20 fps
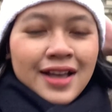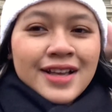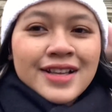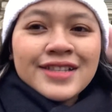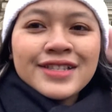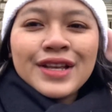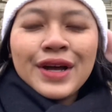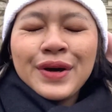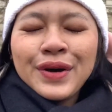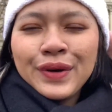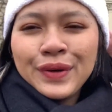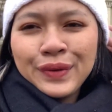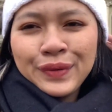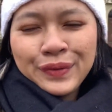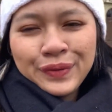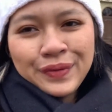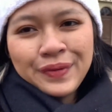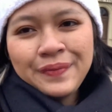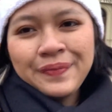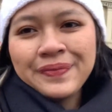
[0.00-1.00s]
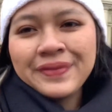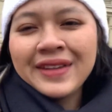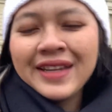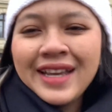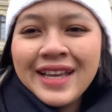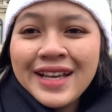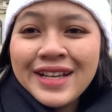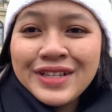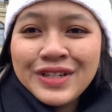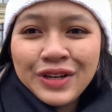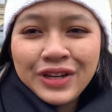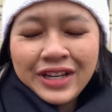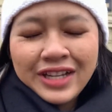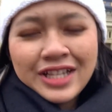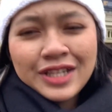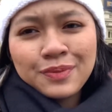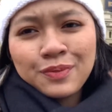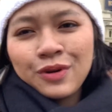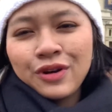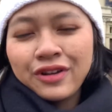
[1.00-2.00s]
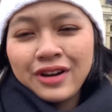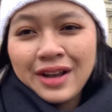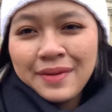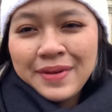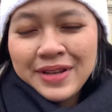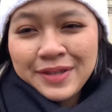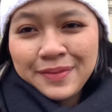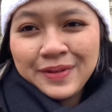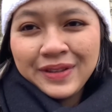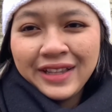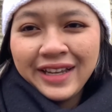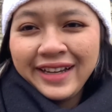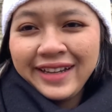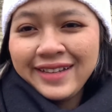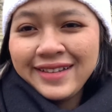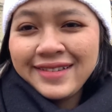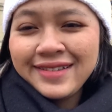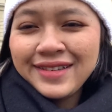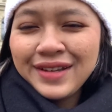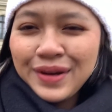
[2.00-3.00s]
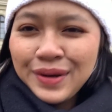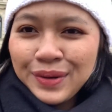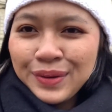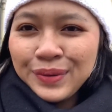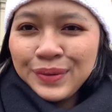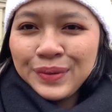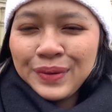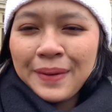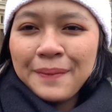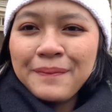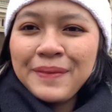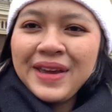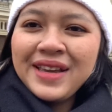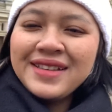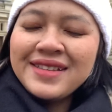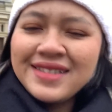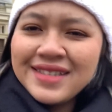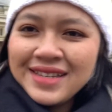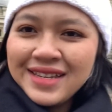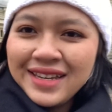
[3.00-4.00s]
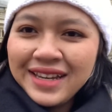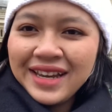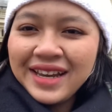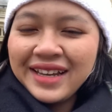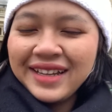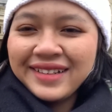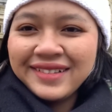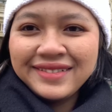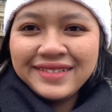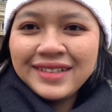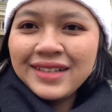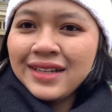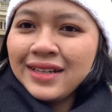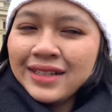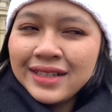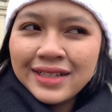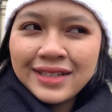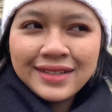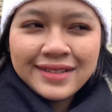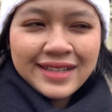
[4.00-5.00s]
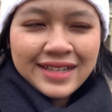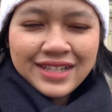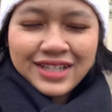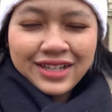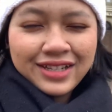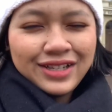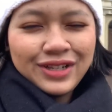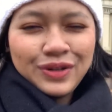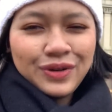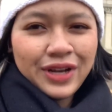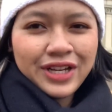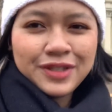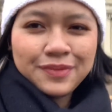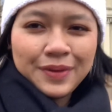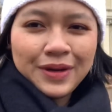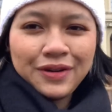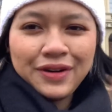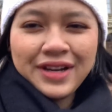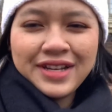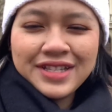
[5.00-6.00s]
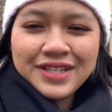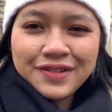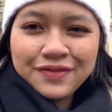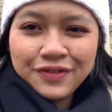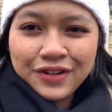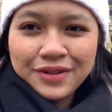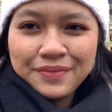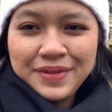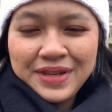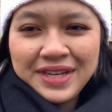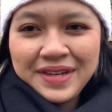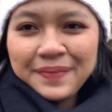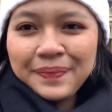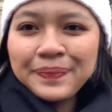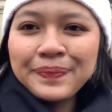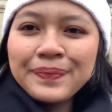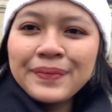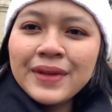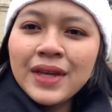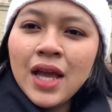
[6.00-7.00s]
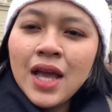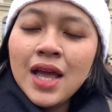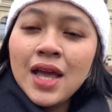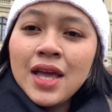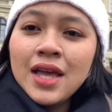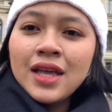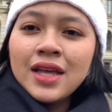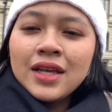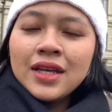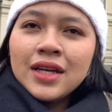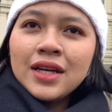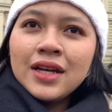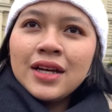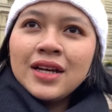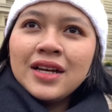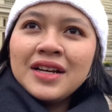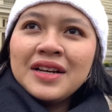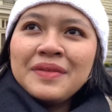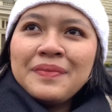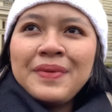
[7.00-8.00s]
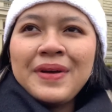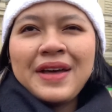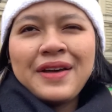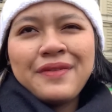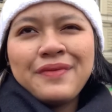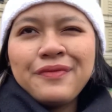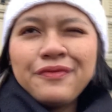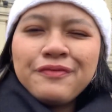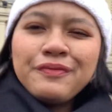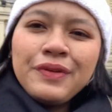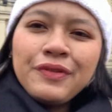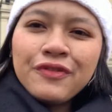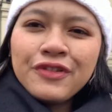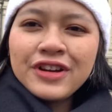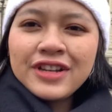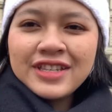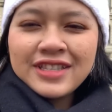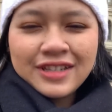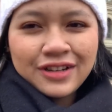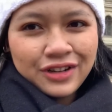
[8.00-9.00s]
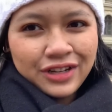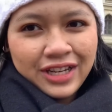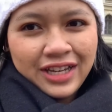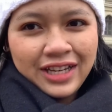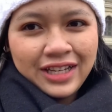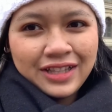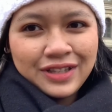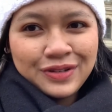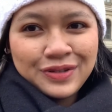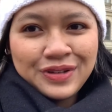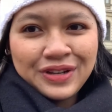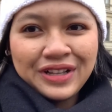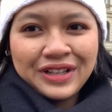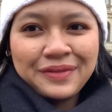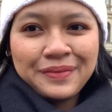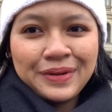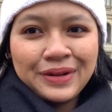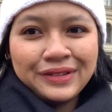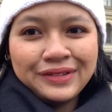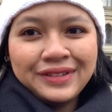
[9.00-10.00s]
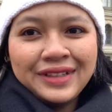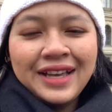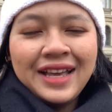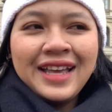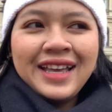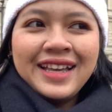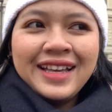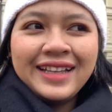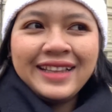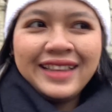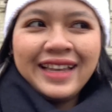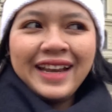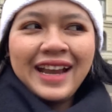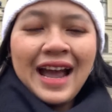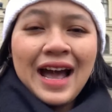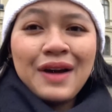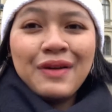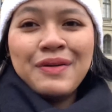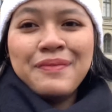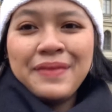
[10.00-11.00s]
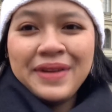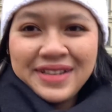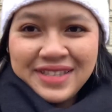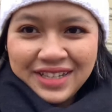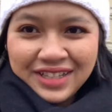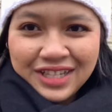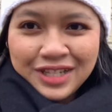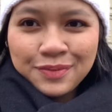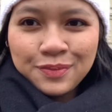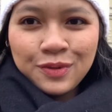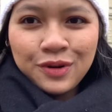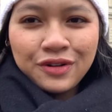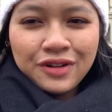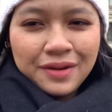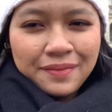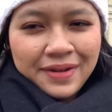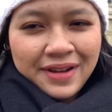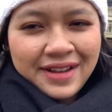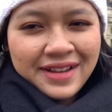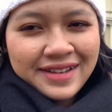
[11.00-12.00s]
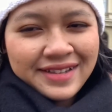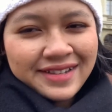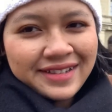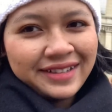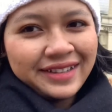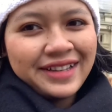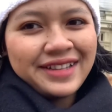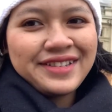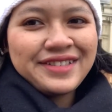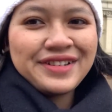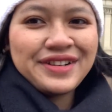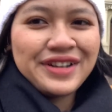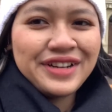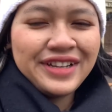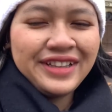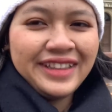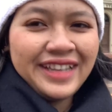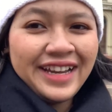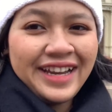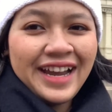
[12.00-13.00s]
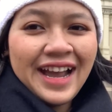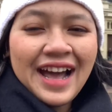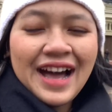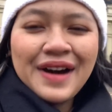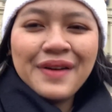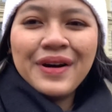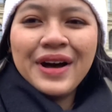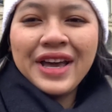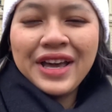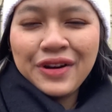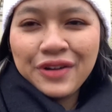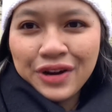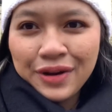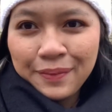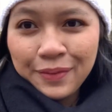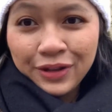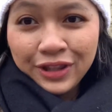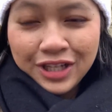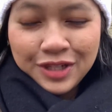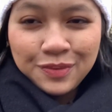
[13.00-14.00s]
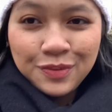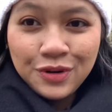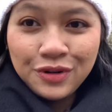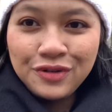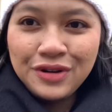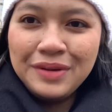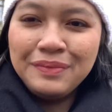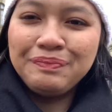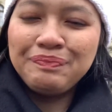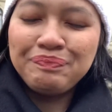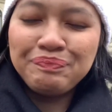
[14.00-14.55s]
So joining this program has been like so amazing and such a new experience for me. But before starting to tell about like how amazing this program is, let's start like how I heard about this program.